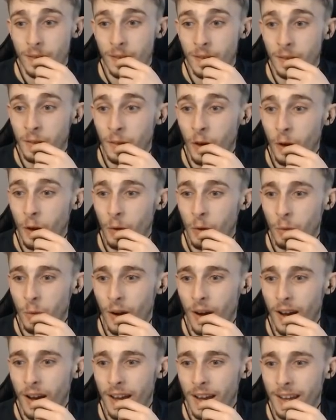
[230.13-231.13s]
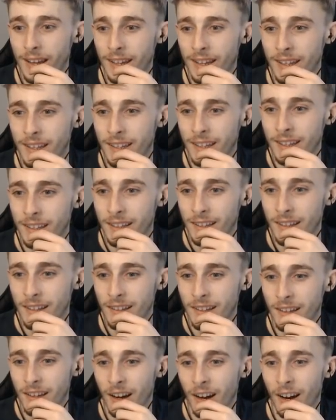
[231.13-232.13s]
No way.
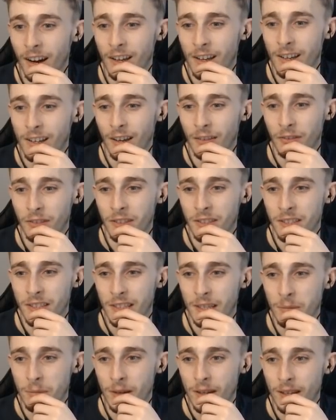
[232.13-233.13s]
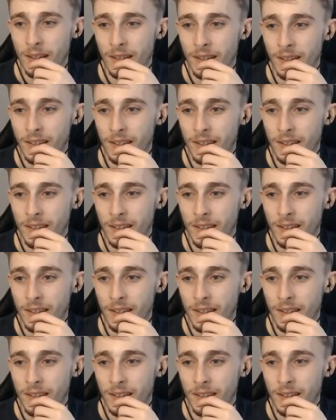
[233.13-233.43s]
Oh, you love to see it, man.